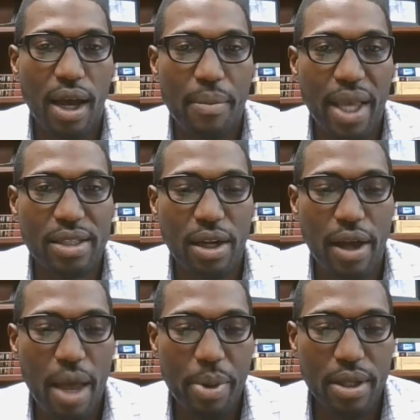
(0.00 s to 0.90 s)
makes it all
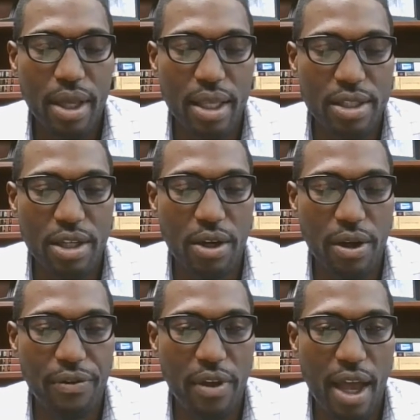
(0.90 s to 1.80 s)
happen. And so
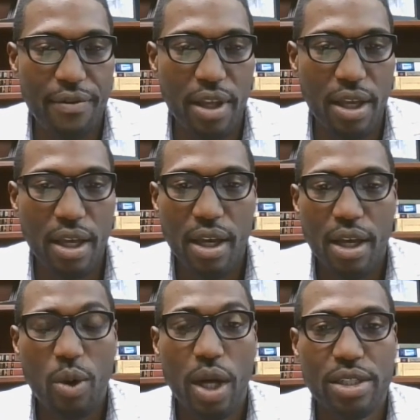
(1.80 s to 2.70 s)
if you have any
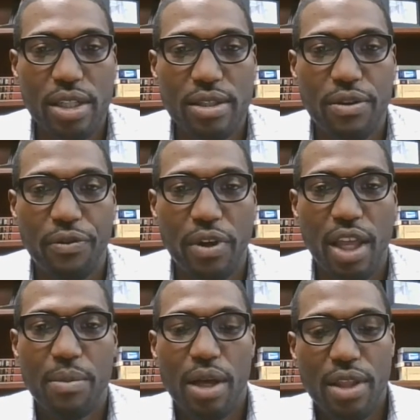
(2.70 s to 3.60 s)
questions, feel free
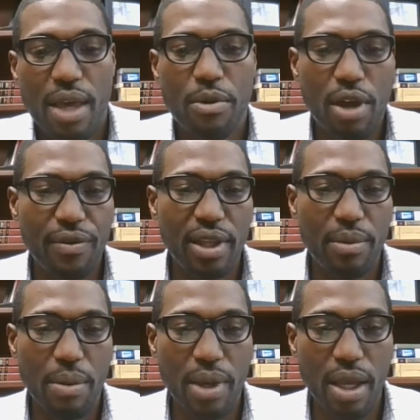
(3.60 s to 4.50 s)
to email them, or even
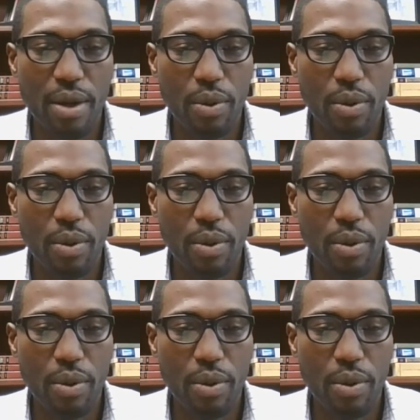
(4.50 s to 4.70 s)
email me,